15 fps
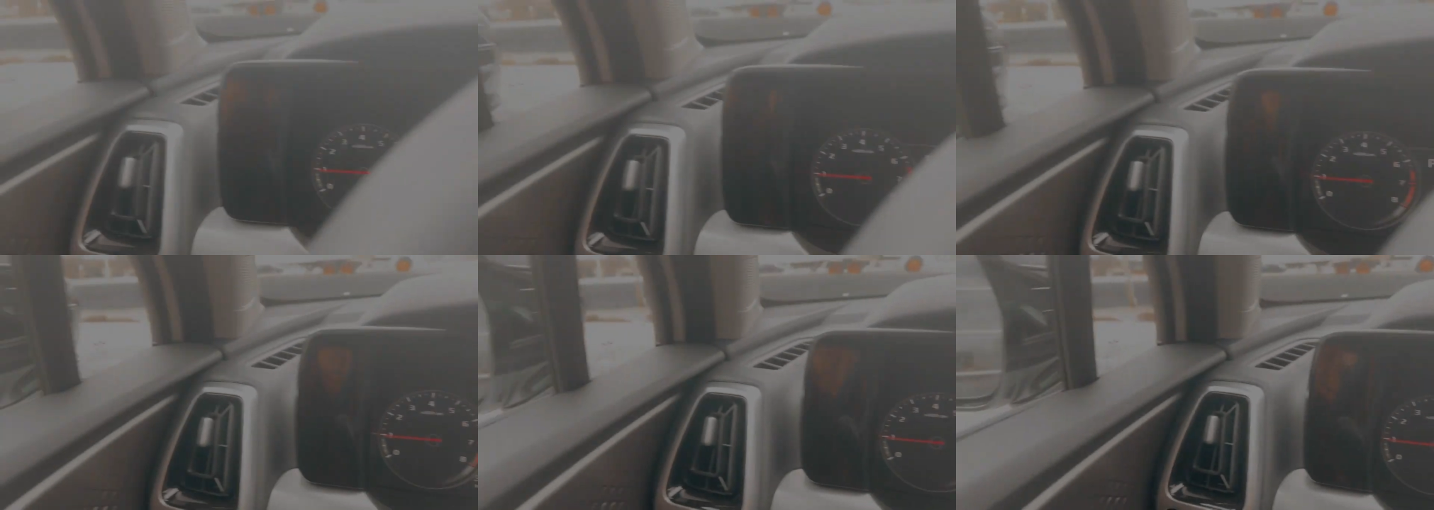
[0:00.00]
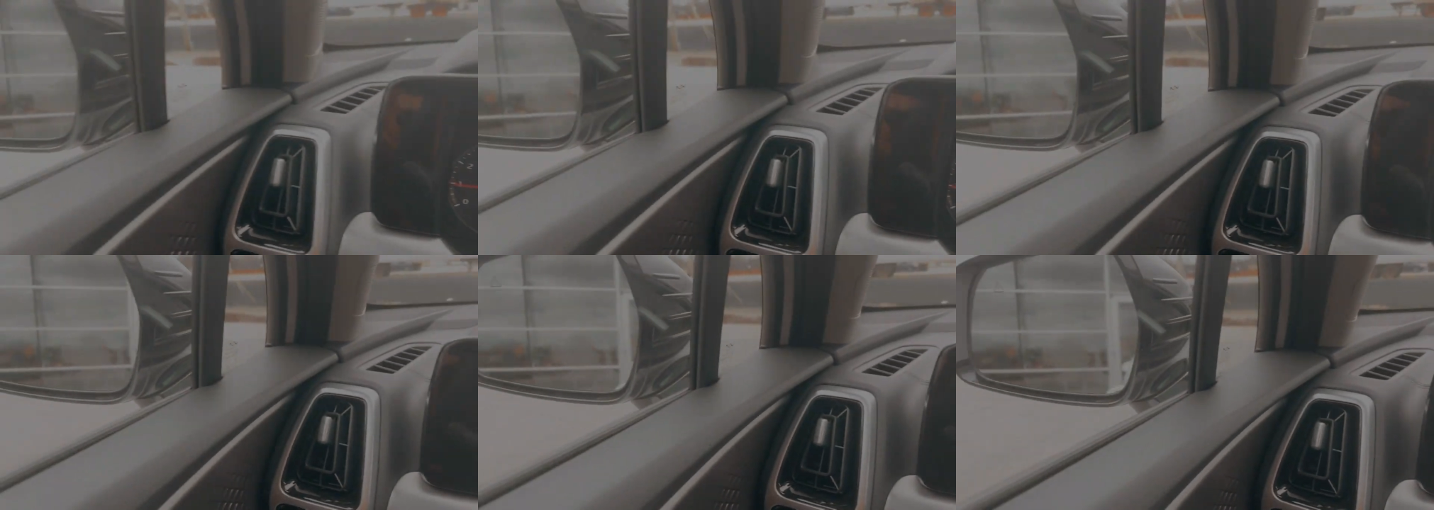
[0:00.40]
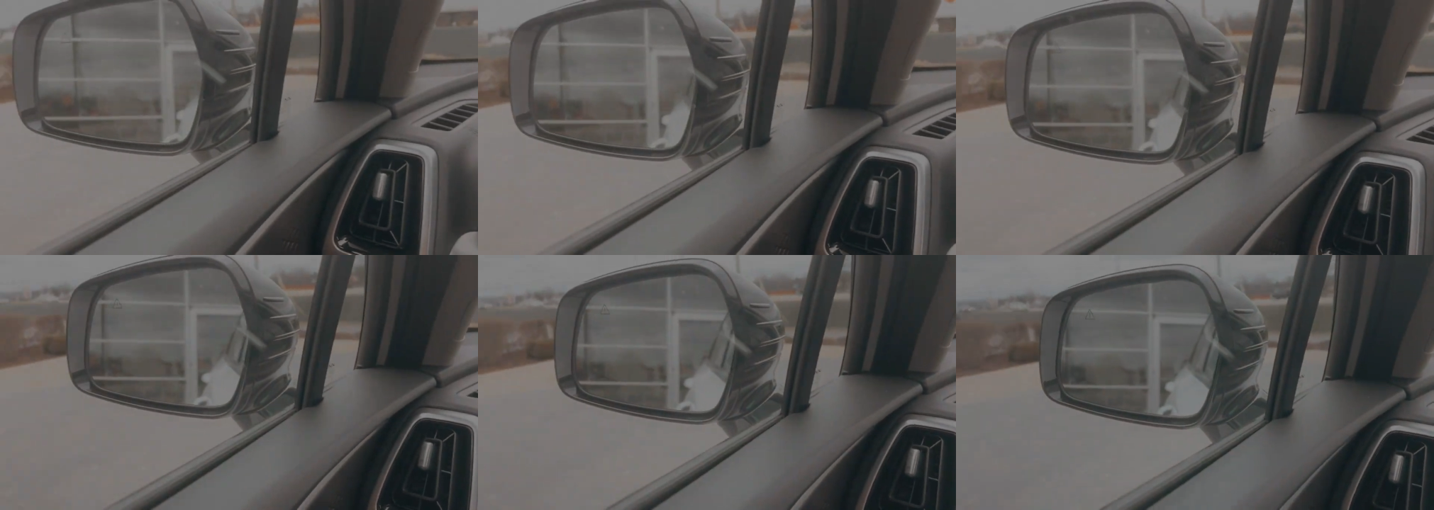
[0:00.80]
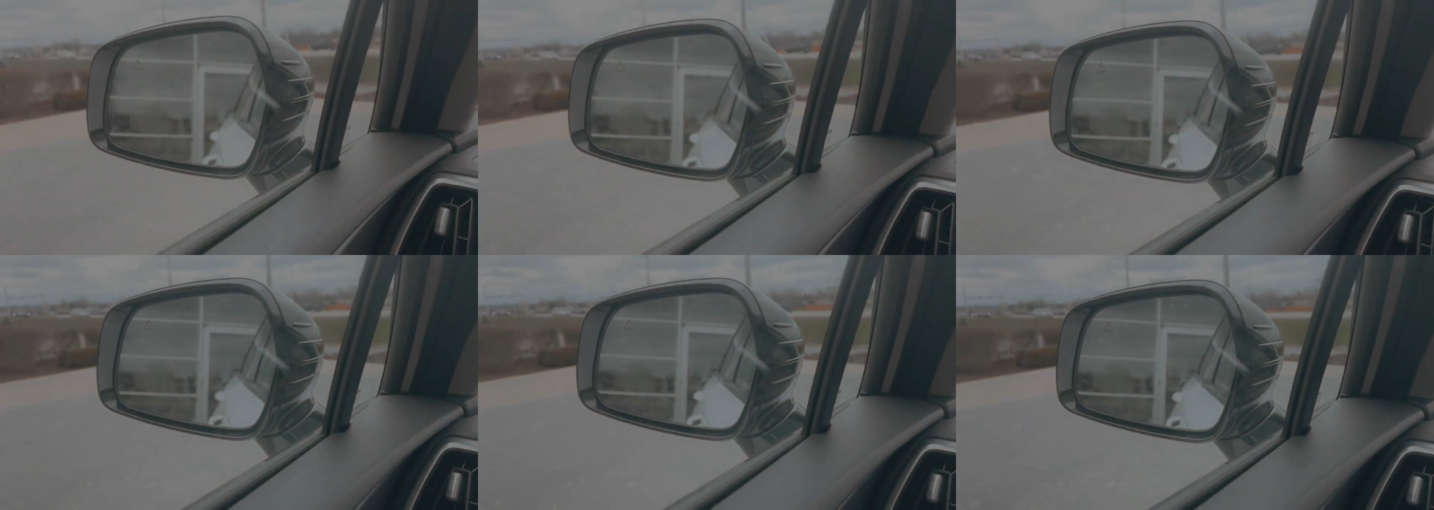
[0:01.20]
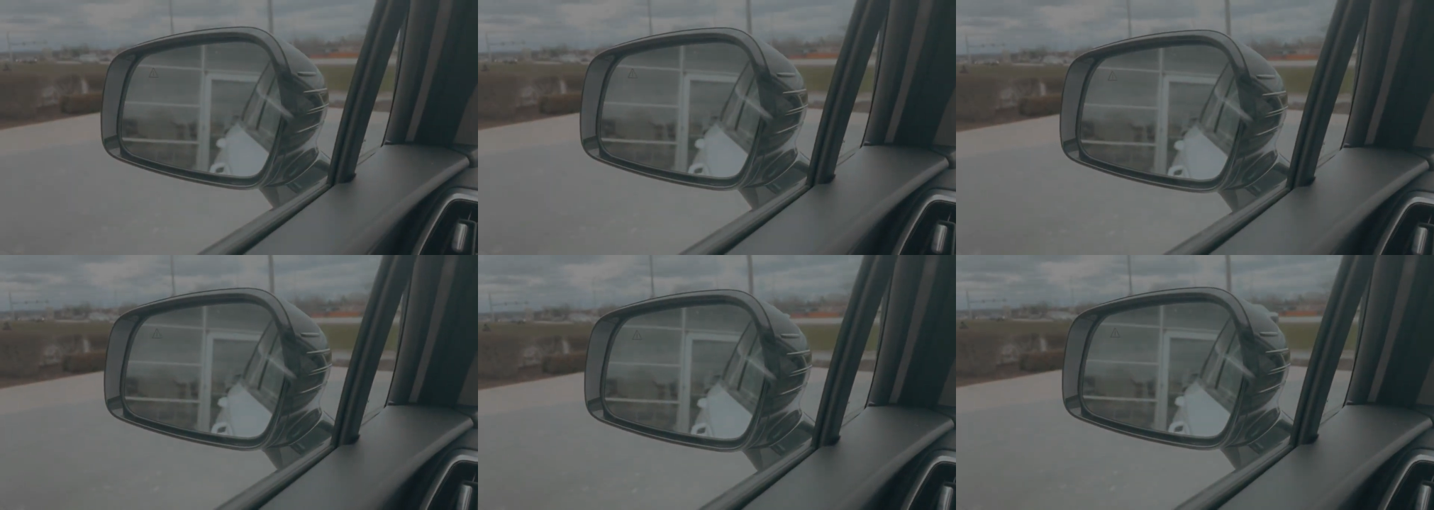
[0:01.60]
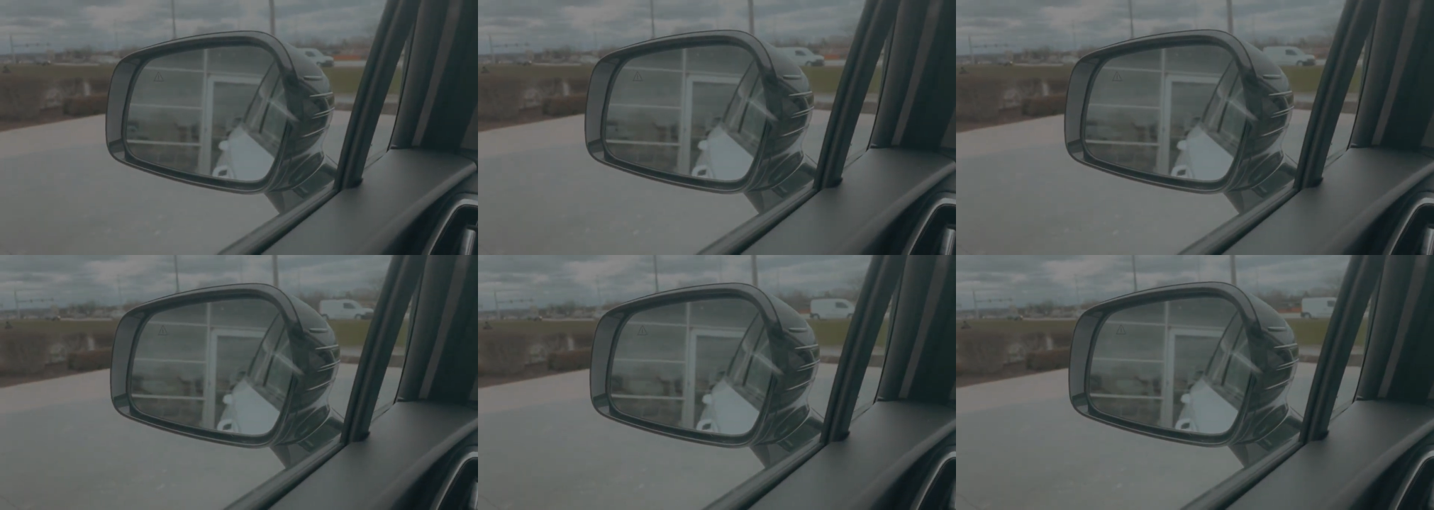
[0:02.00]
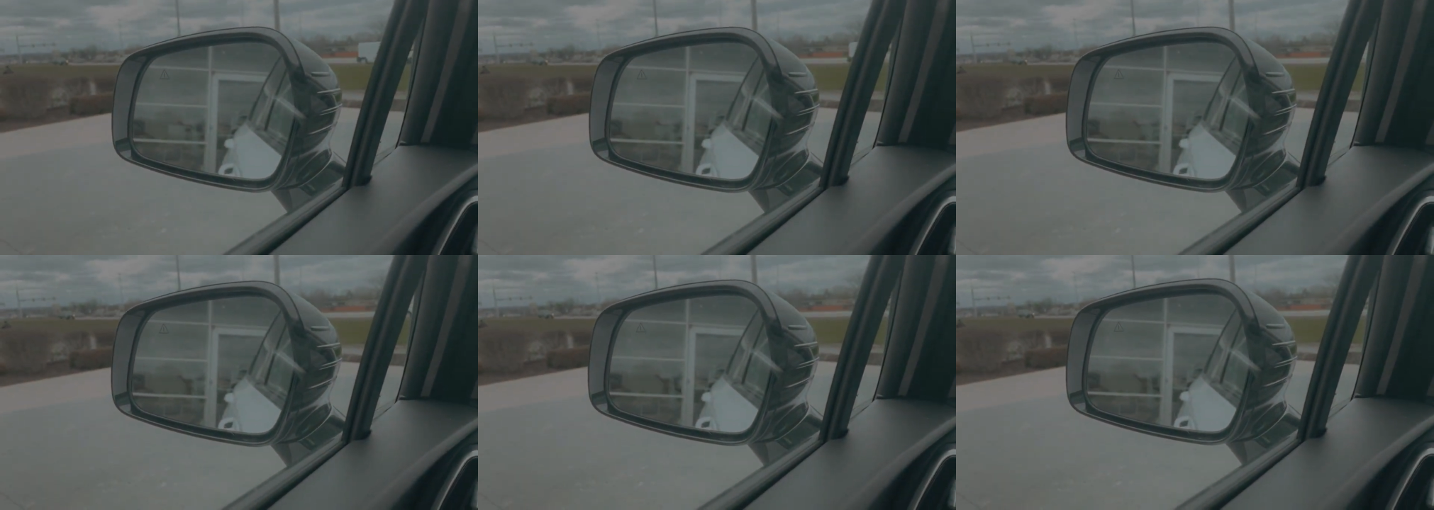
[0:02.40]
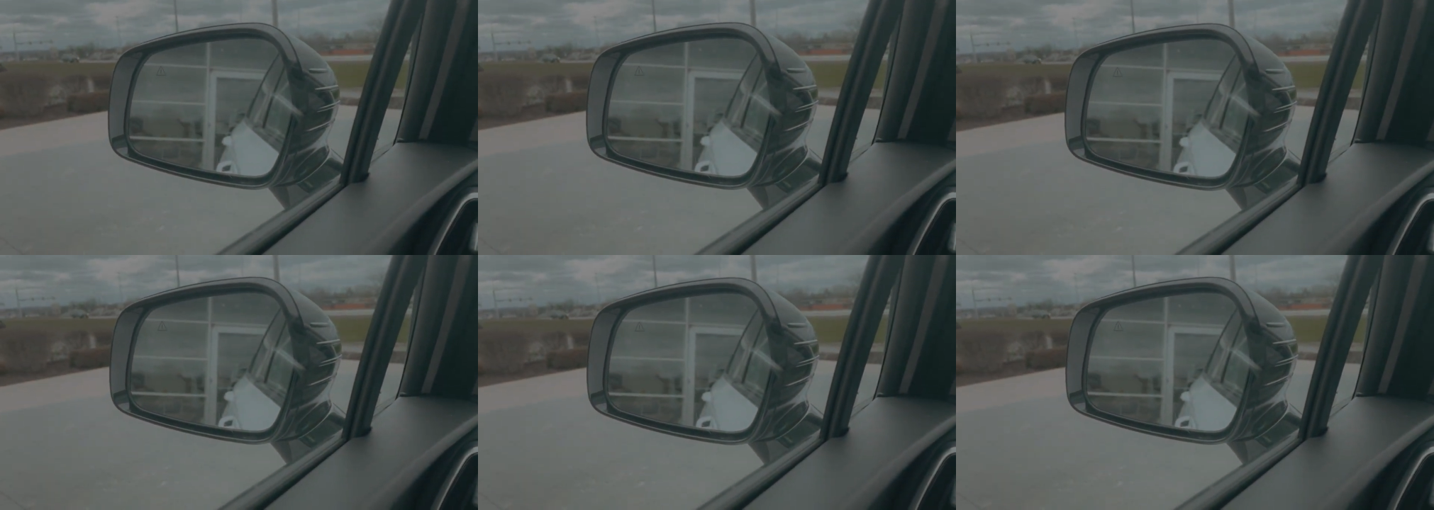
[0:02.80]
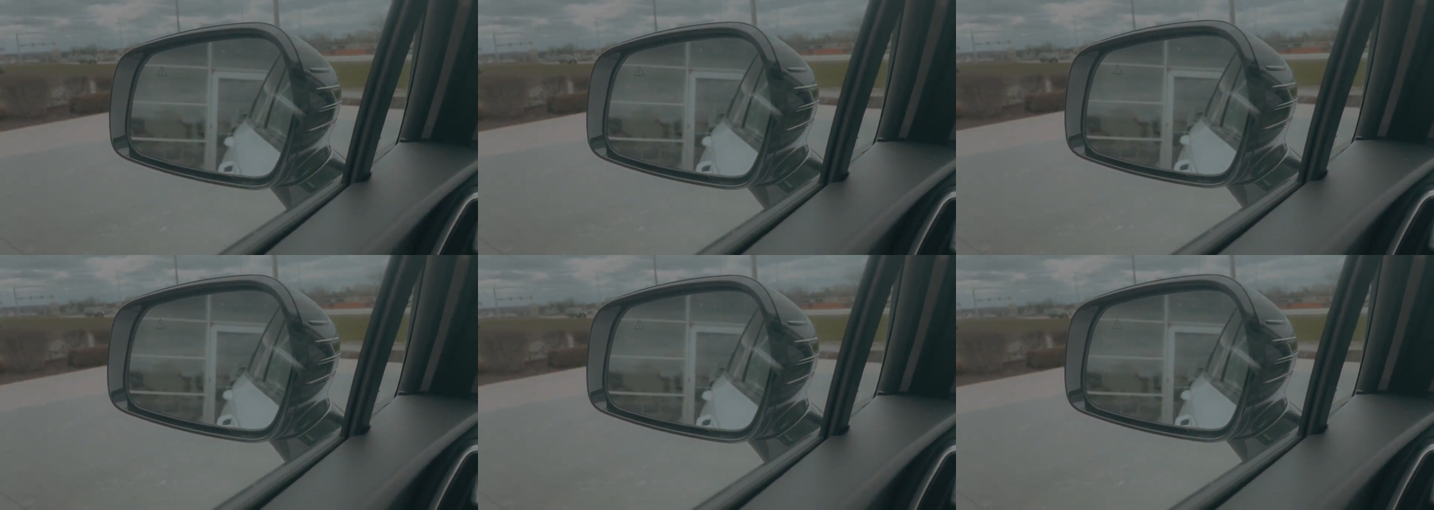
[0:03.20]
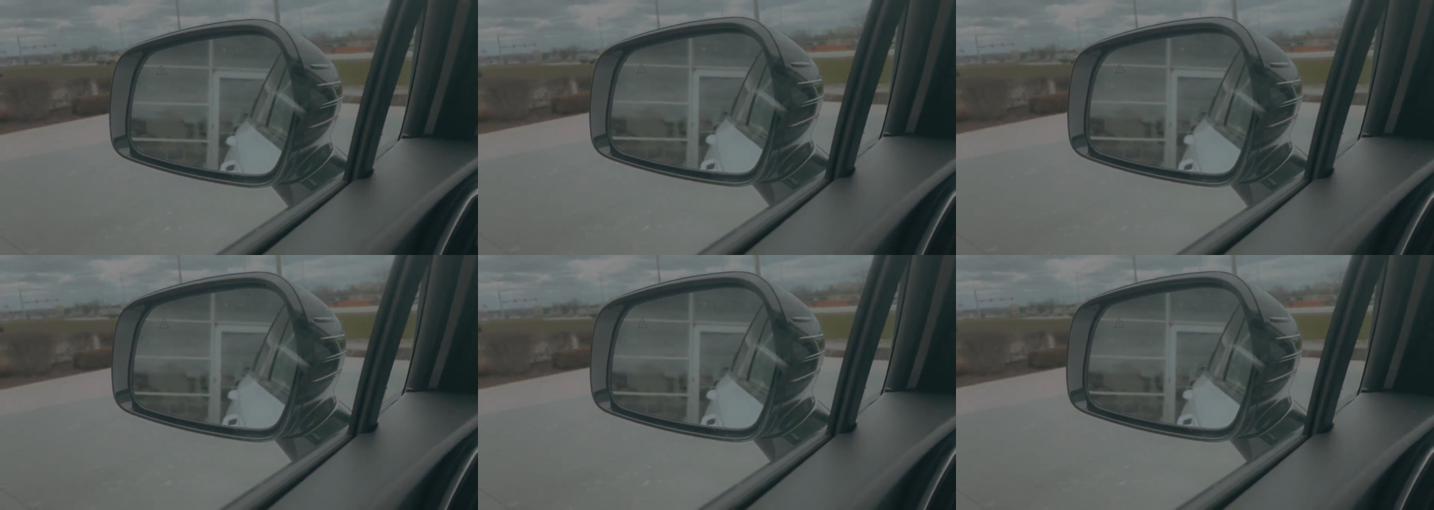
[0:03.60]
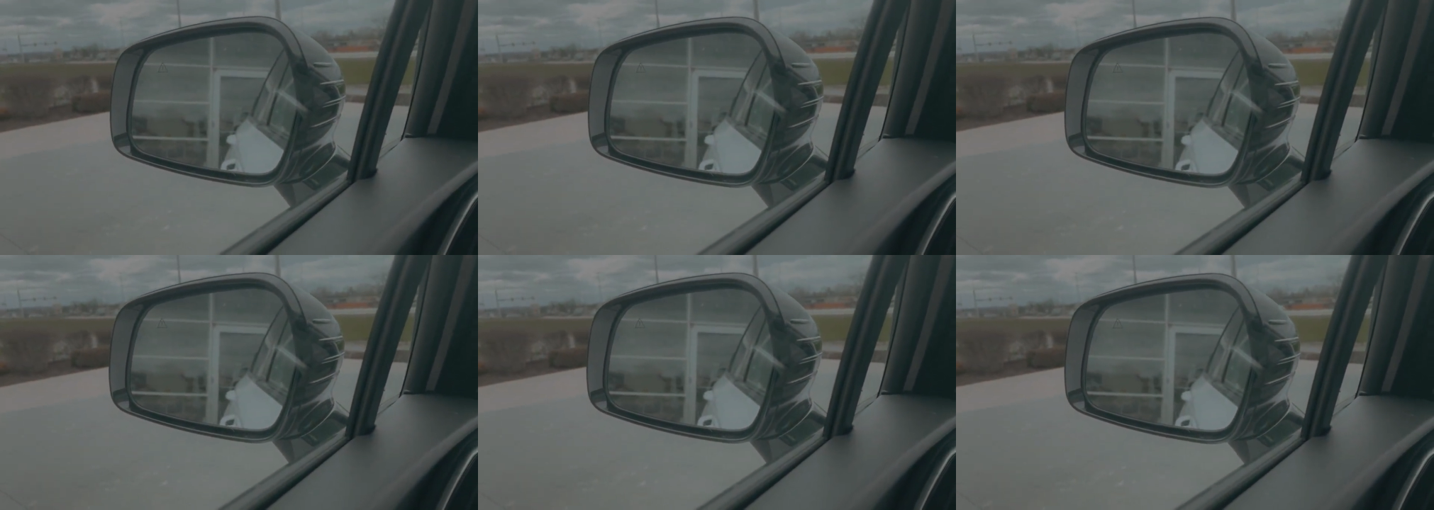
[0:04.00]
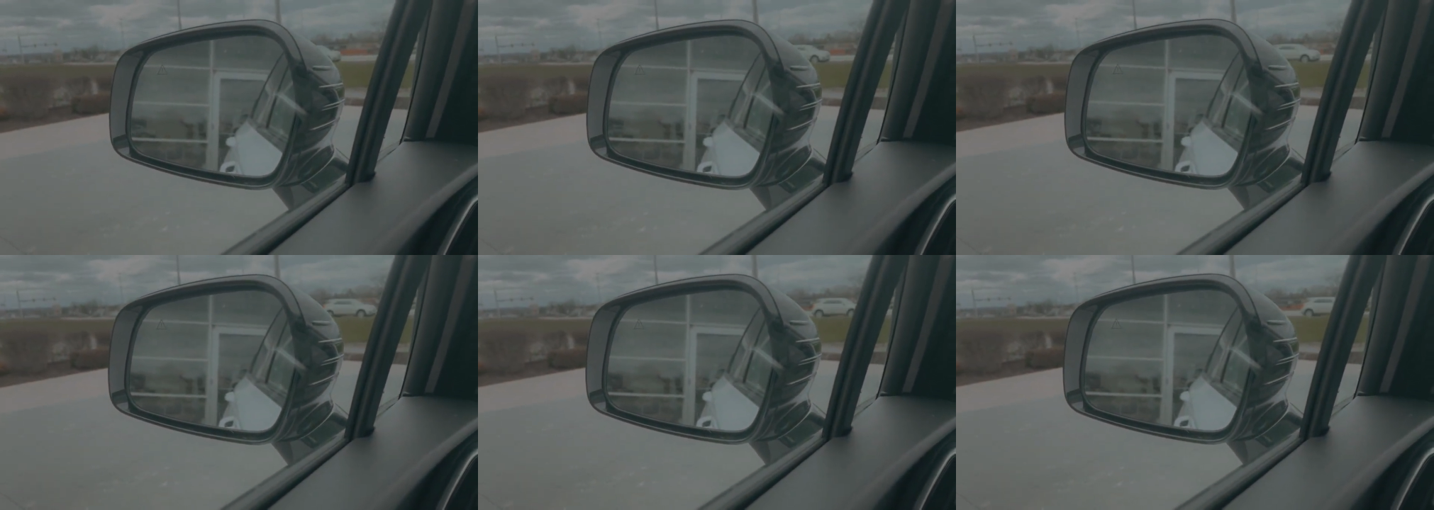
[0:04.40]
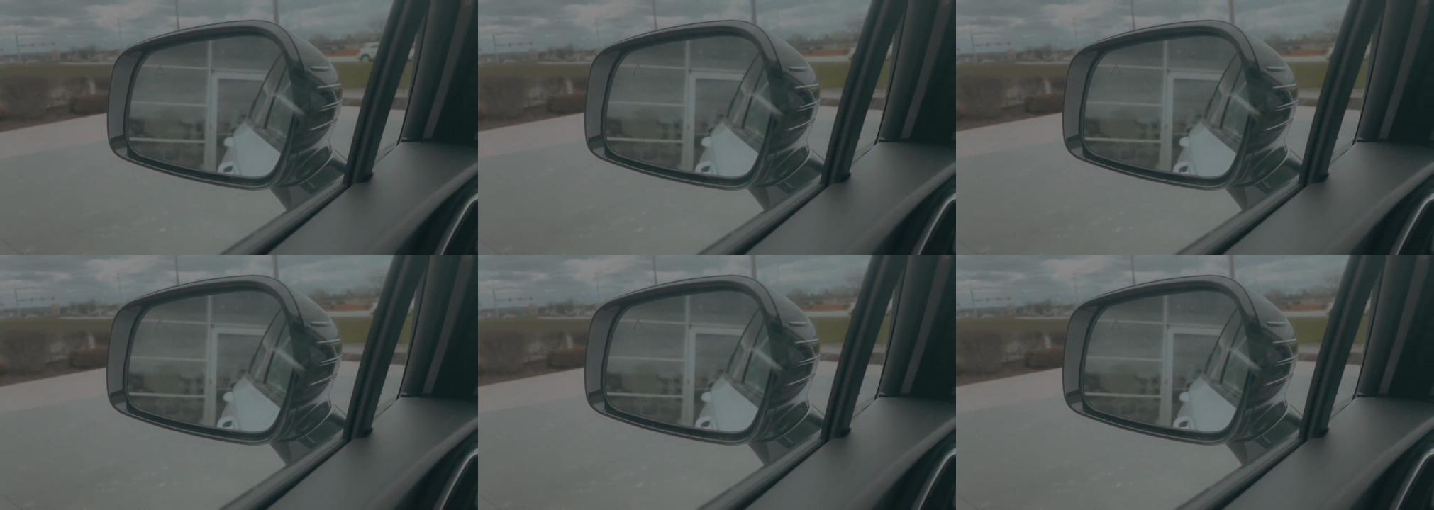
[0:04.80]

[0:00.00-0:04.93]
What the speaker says: [unreadable: no face in view]